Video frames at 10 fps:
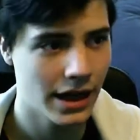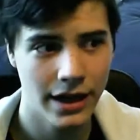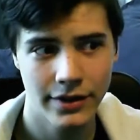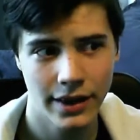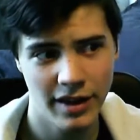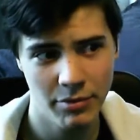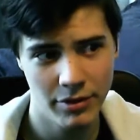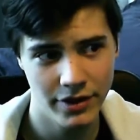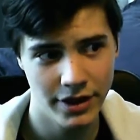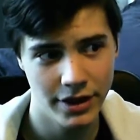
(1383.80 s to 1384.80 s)
When I had the
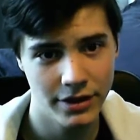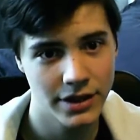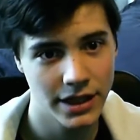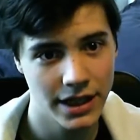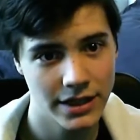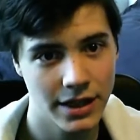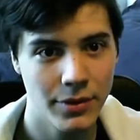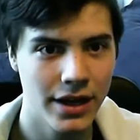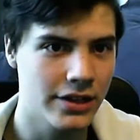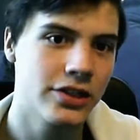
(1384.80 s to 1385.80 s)
dip in videos, I
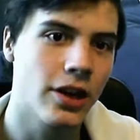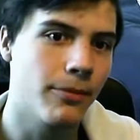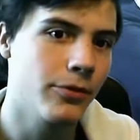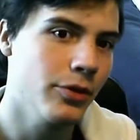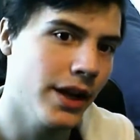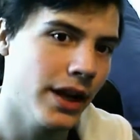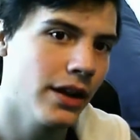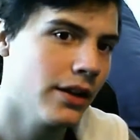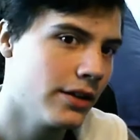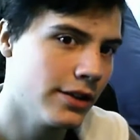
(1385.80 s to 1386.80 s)
guess, and when I stopped
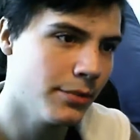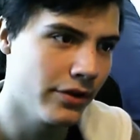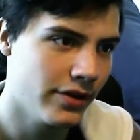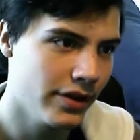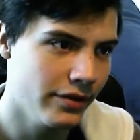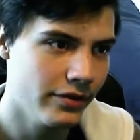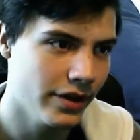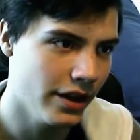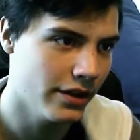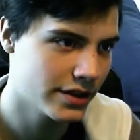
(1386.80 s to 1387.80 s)
doing the monthly
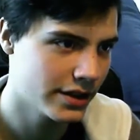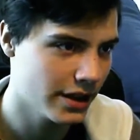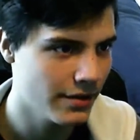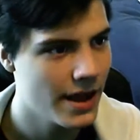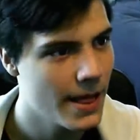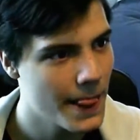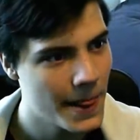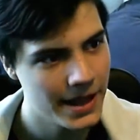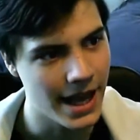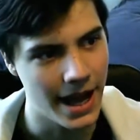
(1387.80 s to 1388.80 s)
videos. So
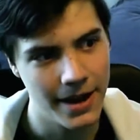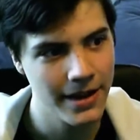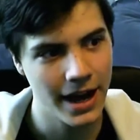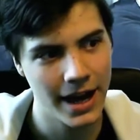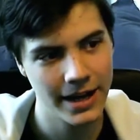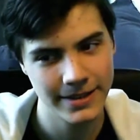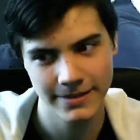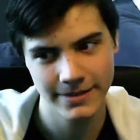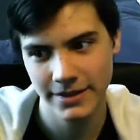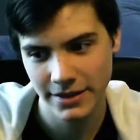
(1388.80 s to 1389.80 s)
yeah,
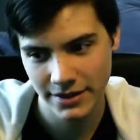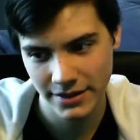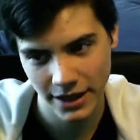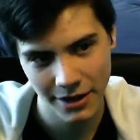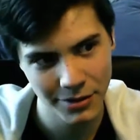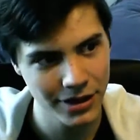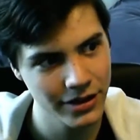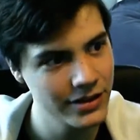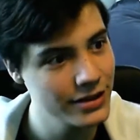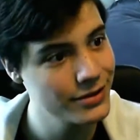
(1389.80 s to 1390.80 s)

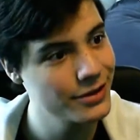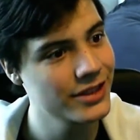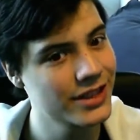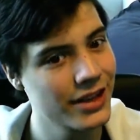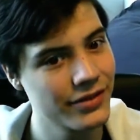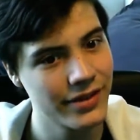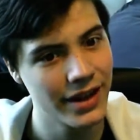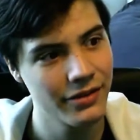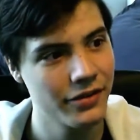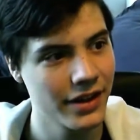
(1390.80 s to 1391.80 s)
I'm gonna continue doing
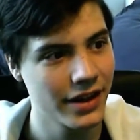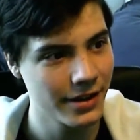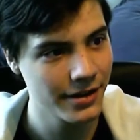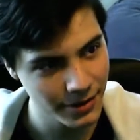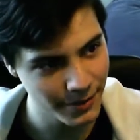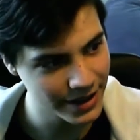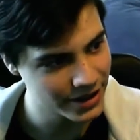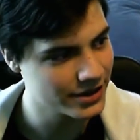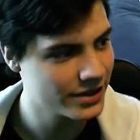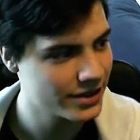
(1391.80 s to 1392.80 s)
stuff, everything I
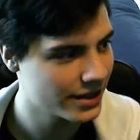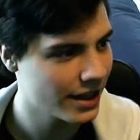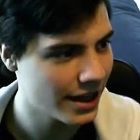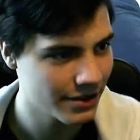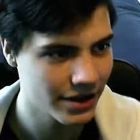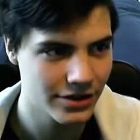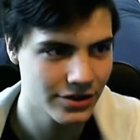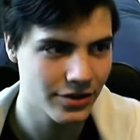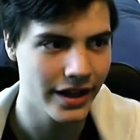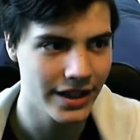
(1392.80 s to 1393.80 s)
mentioned. I'm
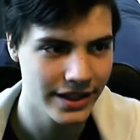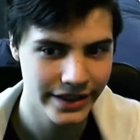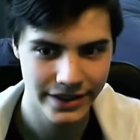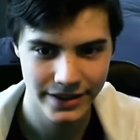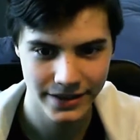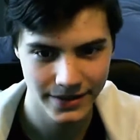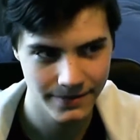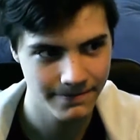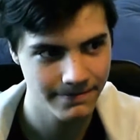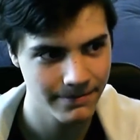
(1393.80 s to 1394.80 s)
gonna try
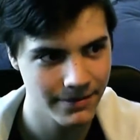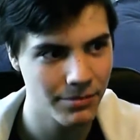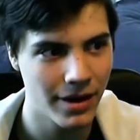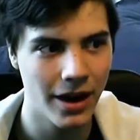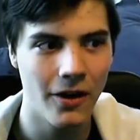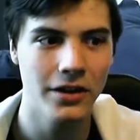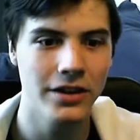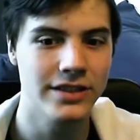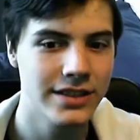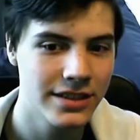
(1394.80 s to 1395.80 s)
my
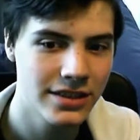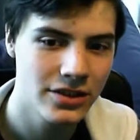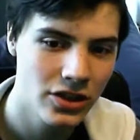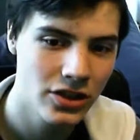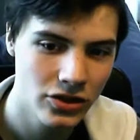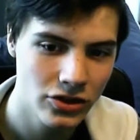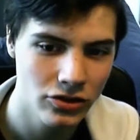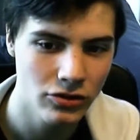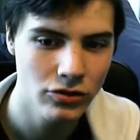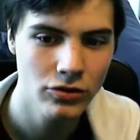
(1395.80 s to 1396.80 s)
hardest
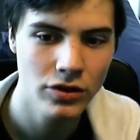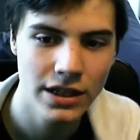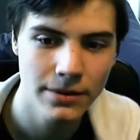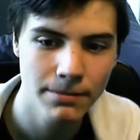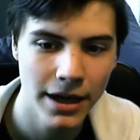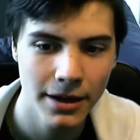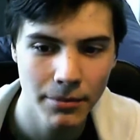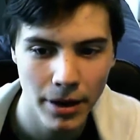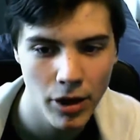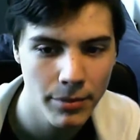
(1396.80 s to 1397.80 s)
to
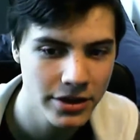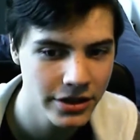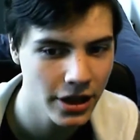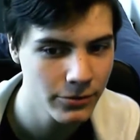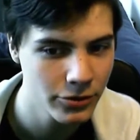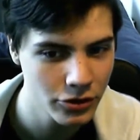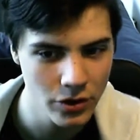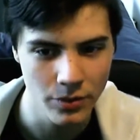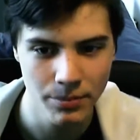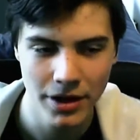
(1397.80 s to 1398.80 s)
make my promises come
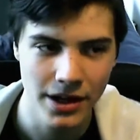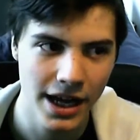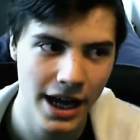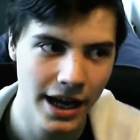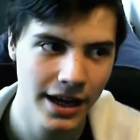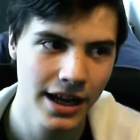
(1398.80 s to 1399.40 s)
true, but